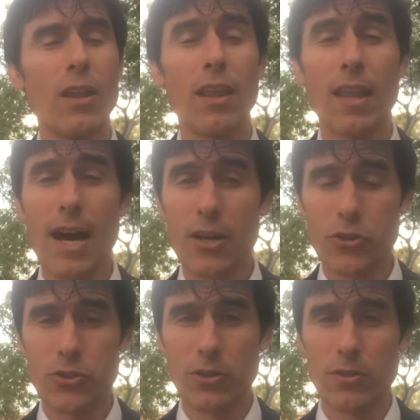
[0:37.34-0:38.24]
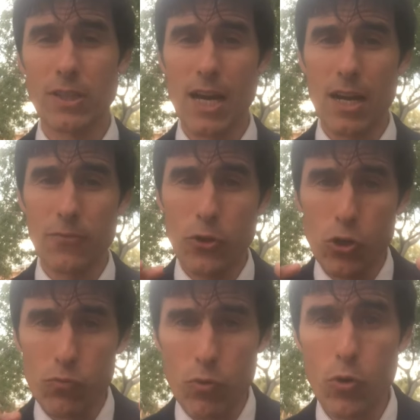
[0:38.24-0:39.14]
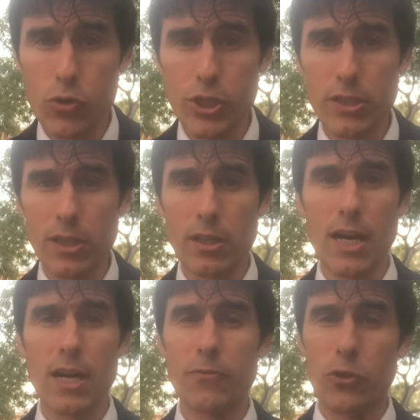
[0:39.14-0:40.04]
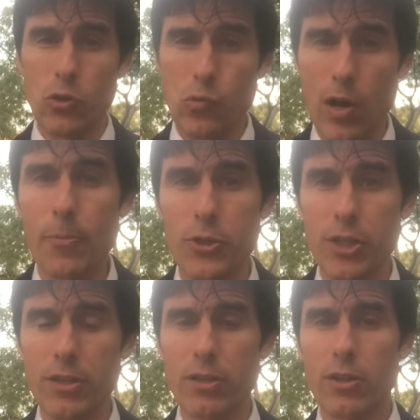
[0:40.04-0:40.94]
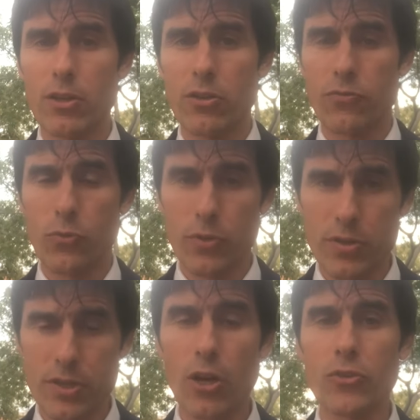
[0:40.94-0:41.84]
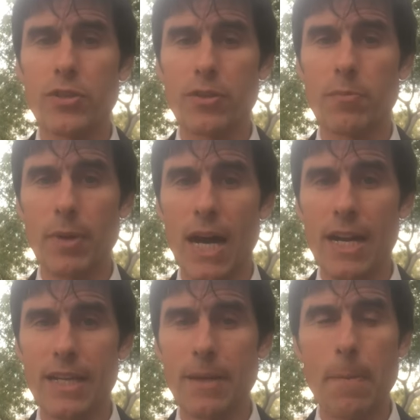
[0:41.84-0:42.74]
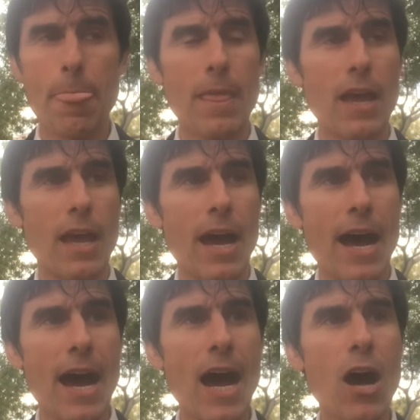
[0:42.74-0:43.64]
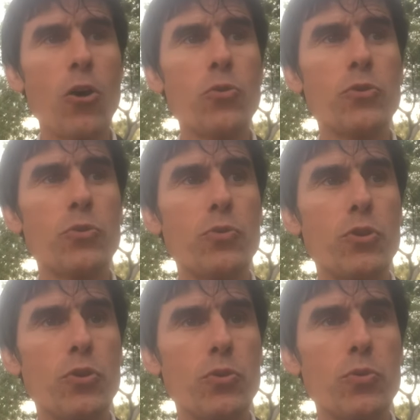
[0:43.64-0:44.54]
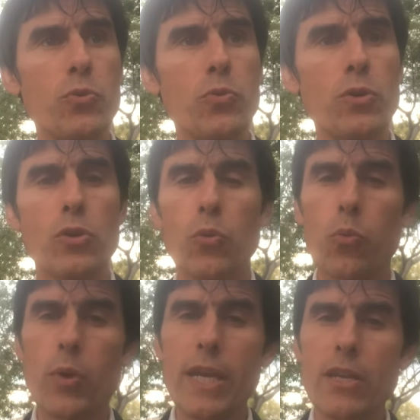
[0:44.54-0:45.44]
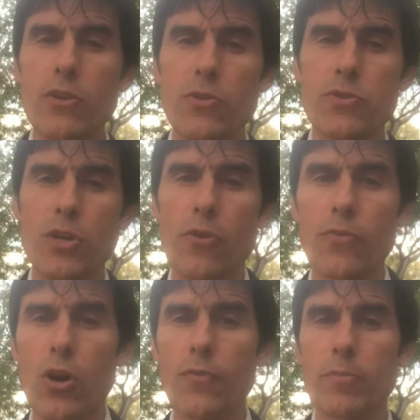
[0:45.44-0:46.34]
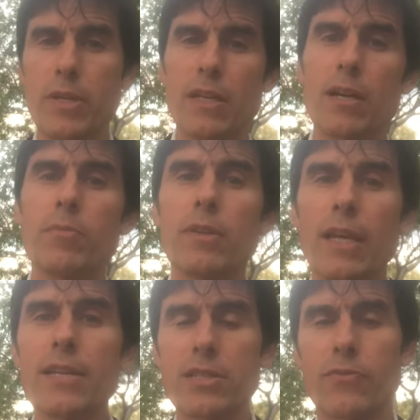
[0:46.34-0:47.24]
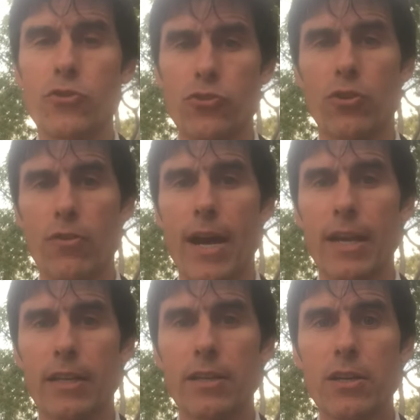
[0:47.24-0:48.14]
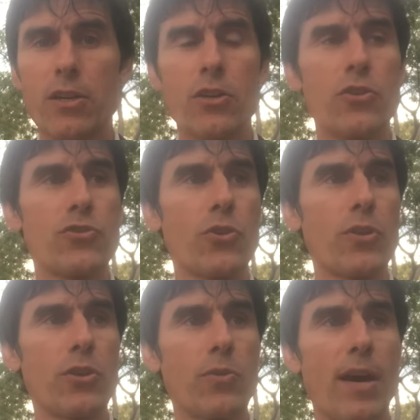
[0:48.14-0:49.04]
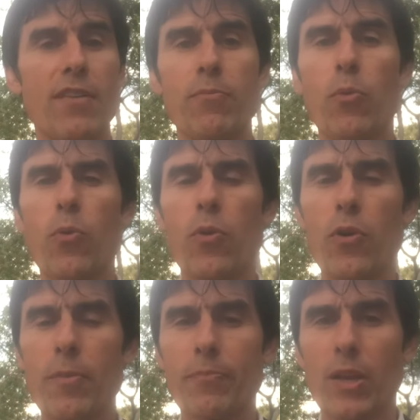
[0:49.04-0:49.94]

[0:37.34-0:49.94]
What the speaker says: A lot of sugar, a lot of corrosion, a lot of corruption for the cells in your body. How do you wean yourself off and become less of a sugar addict so that you have more